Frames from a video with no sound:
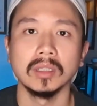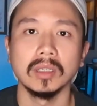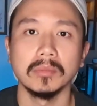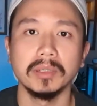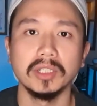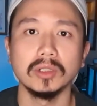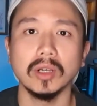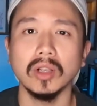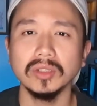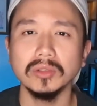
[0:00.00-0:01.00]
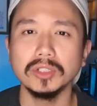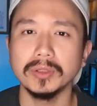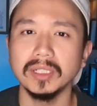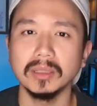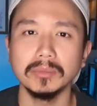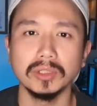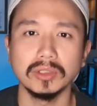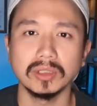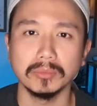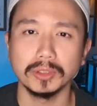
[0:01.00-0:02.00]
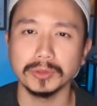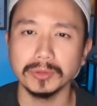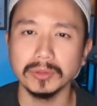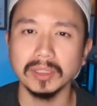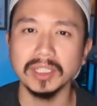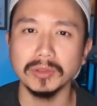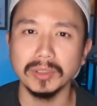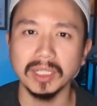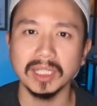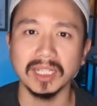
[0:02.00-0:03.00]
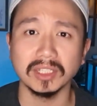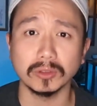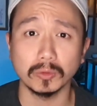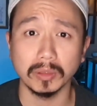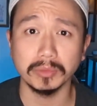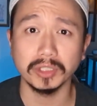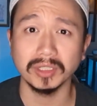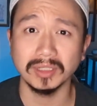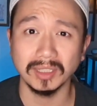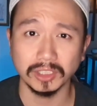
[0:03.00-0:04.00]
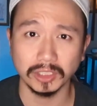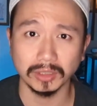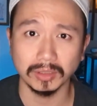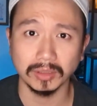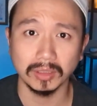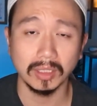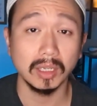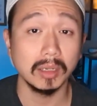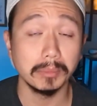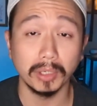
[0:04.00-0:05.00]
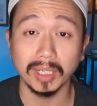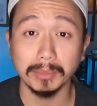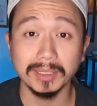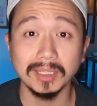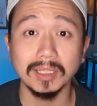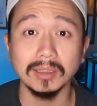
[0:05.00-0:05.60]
but you'll also treat them to some truly unique and scrumptious dishes. Bon appetit!